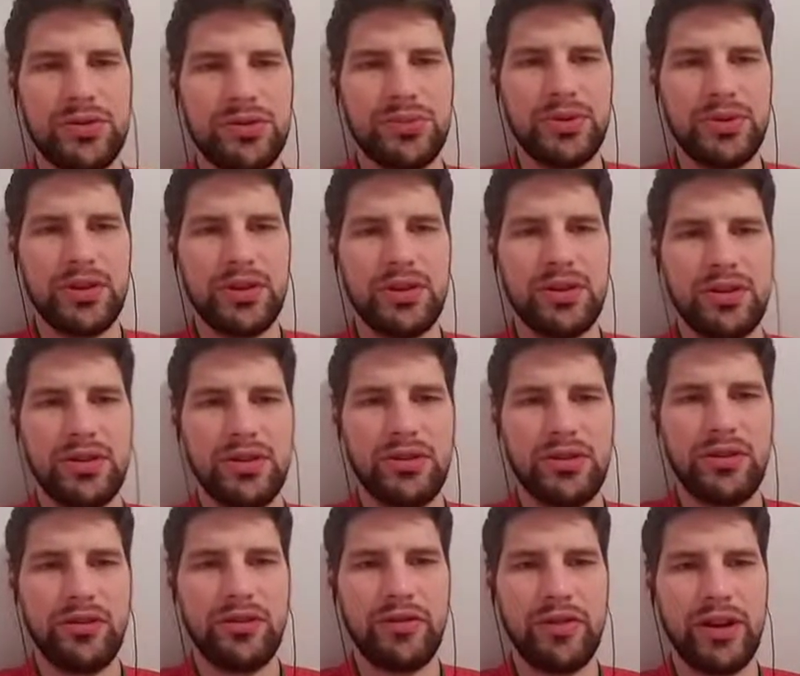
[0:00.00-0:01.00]
We got
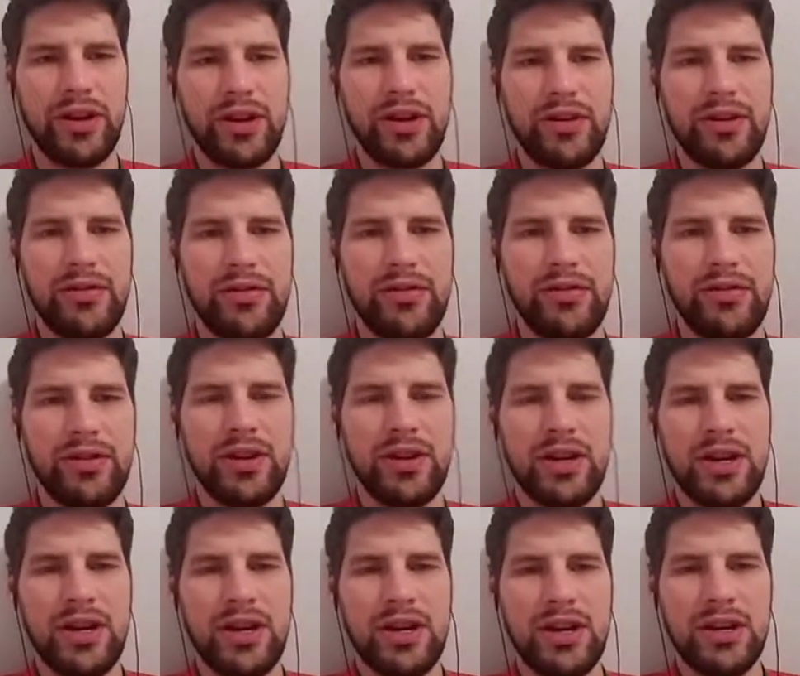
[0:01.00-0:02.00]
35
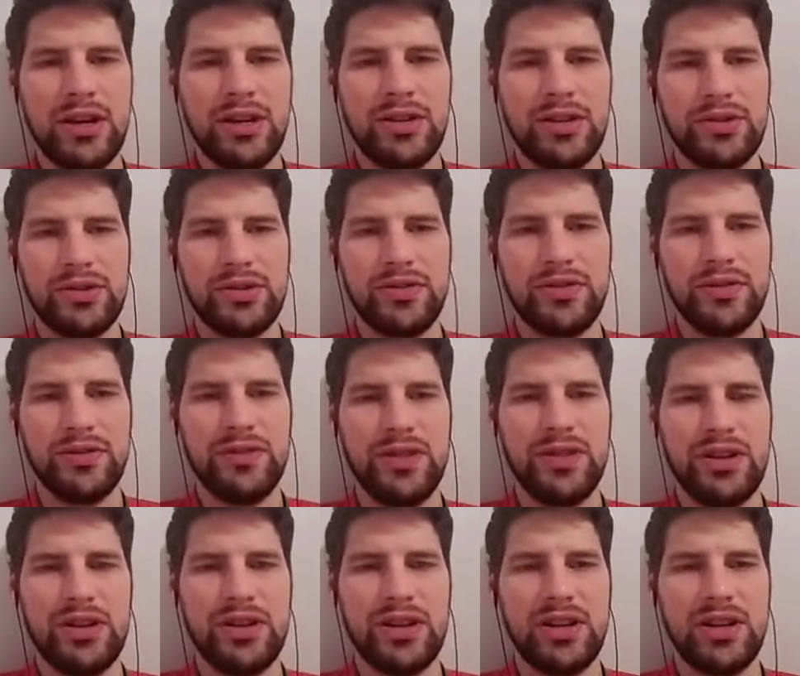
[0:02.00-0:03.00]
out of 15
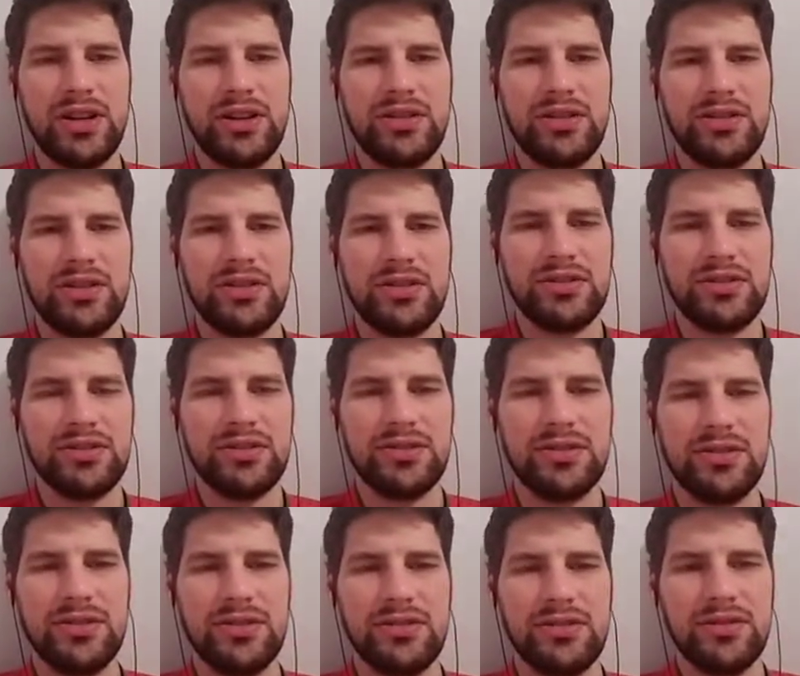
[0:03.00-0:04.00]
attacks. That's
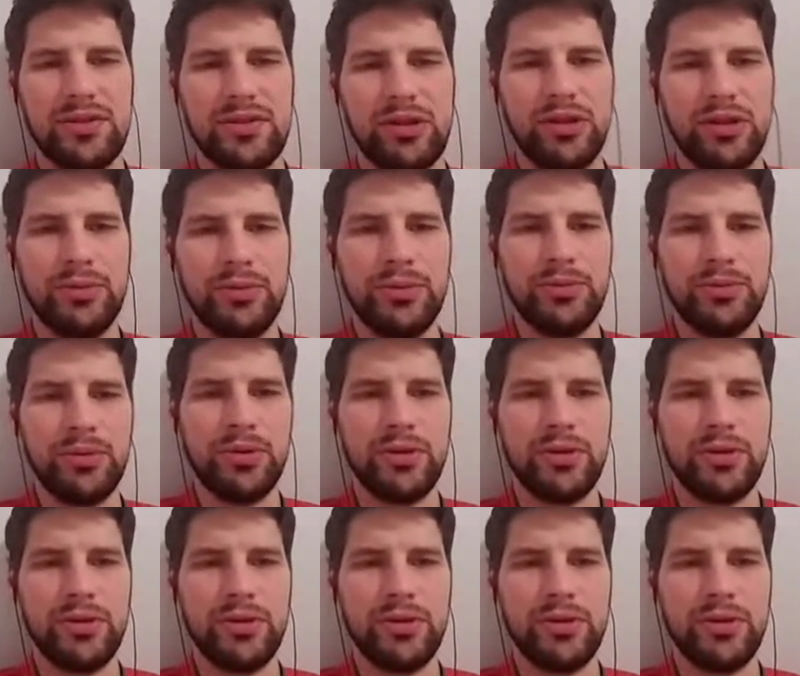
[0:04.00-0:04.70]
a little bit more.